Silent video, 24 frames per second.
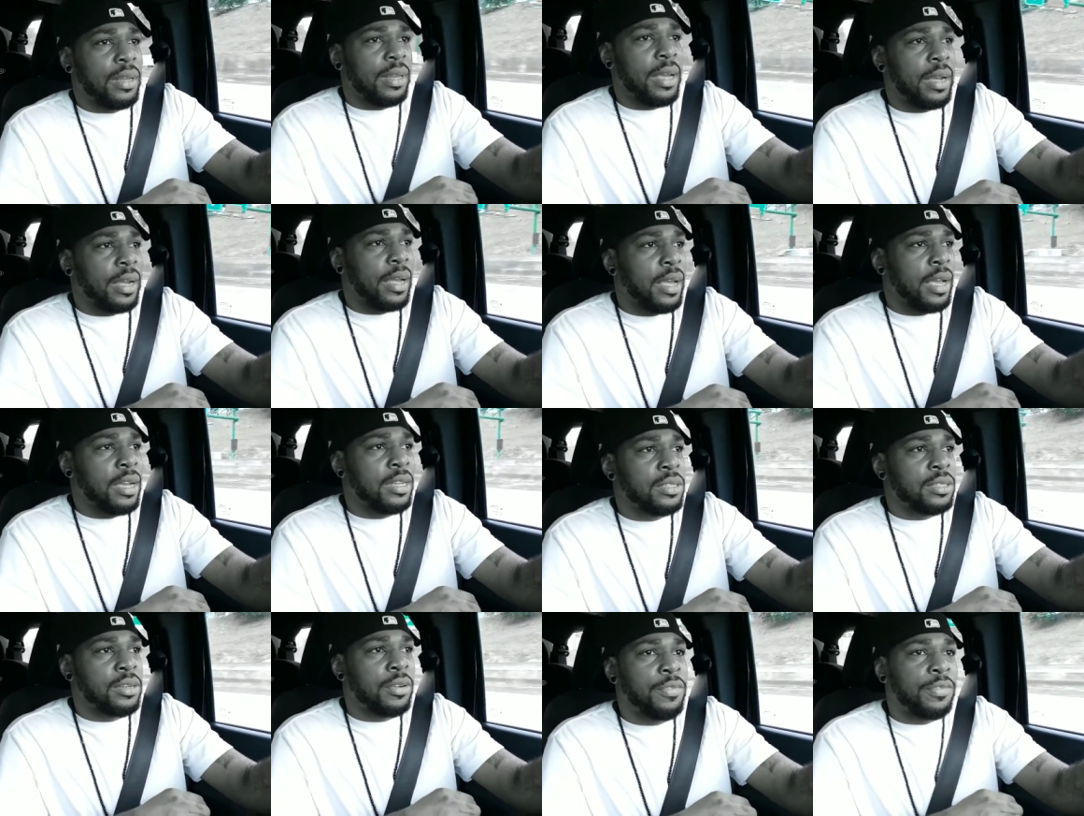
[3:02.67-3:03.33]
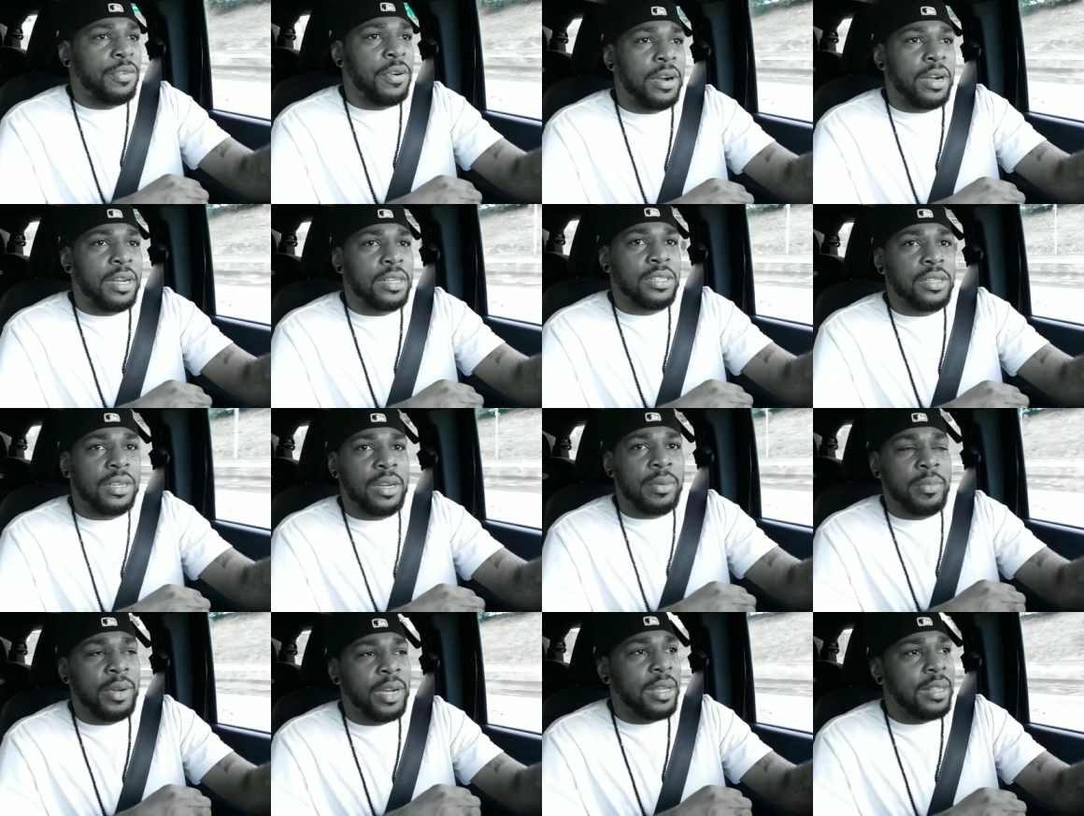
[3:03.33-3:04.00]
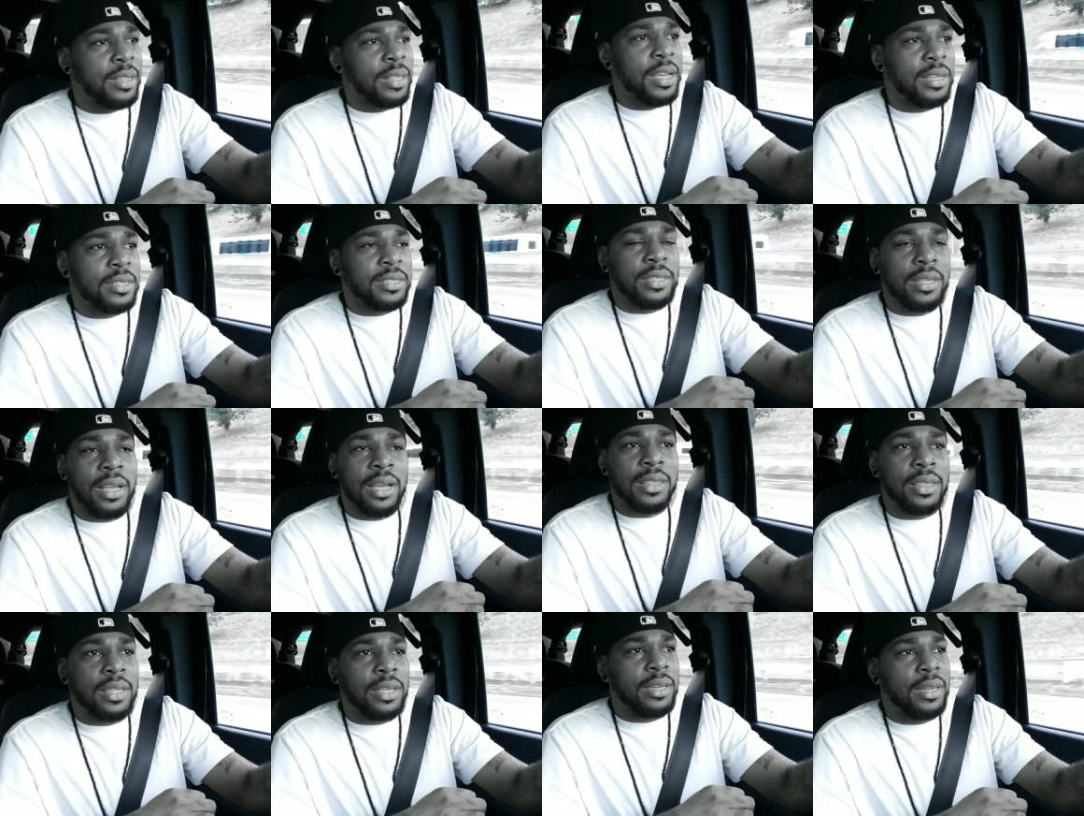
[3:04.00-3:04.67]
Like an extra $400 a month, that's
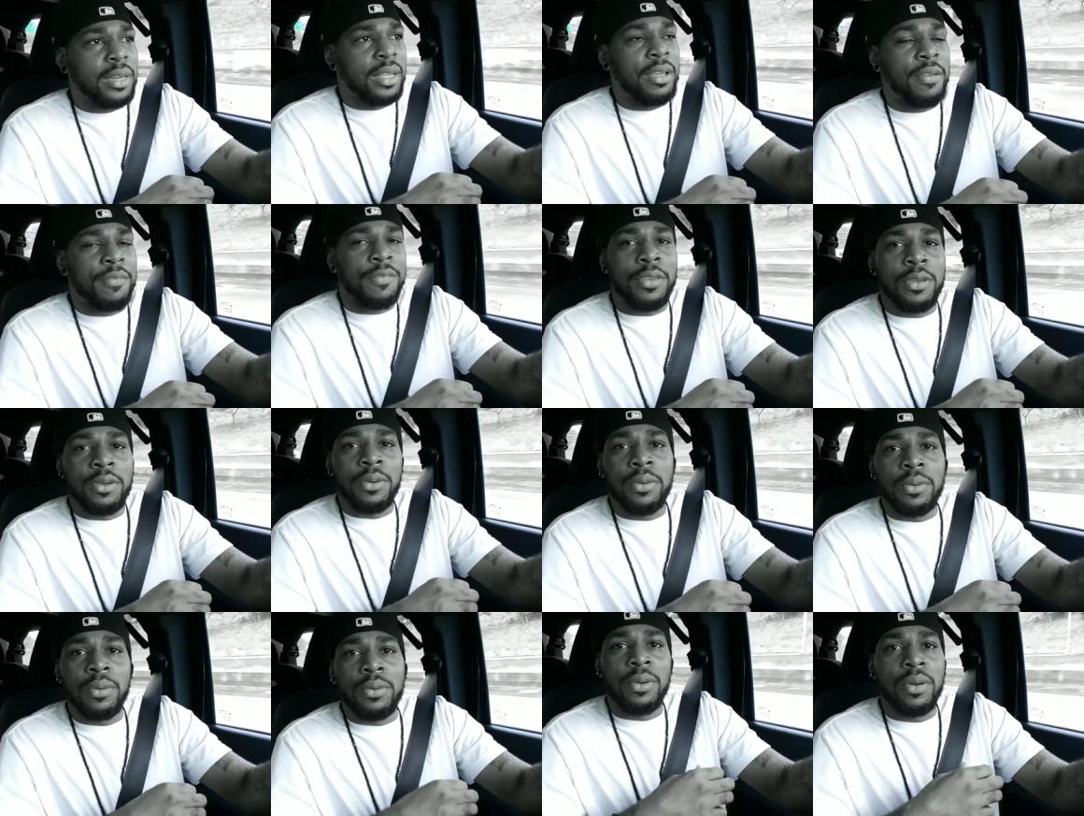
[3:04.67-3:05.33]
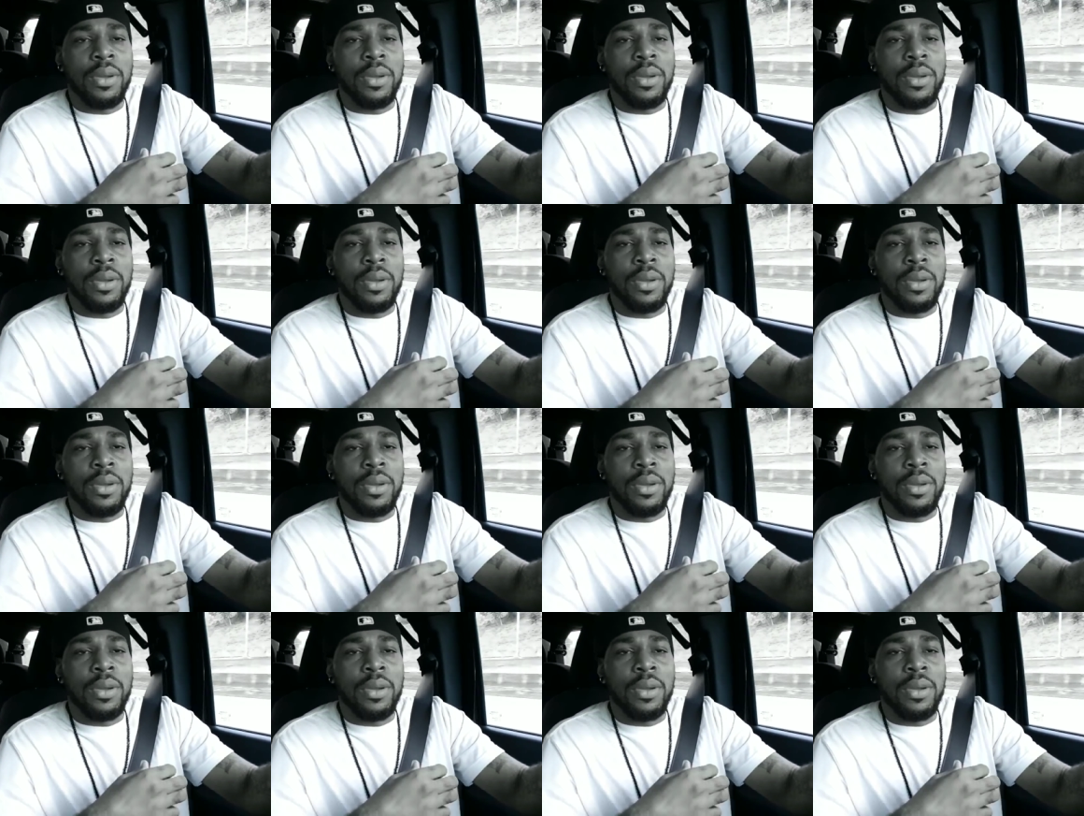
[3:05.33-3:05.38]
nothing if you